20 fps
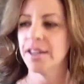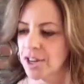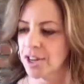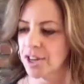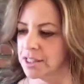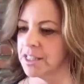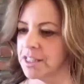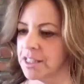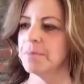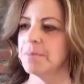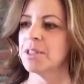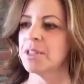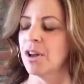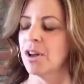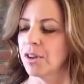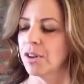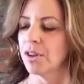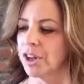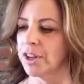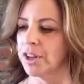I trust him.
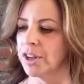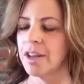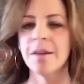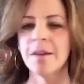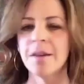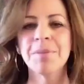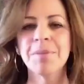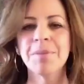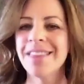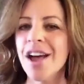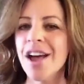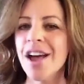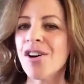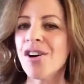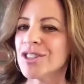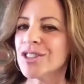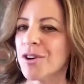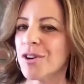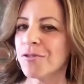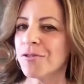It's all good. But they
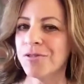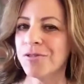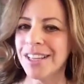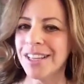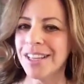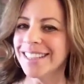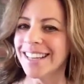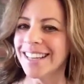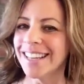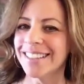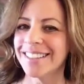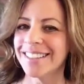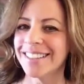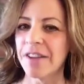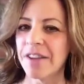also feel it.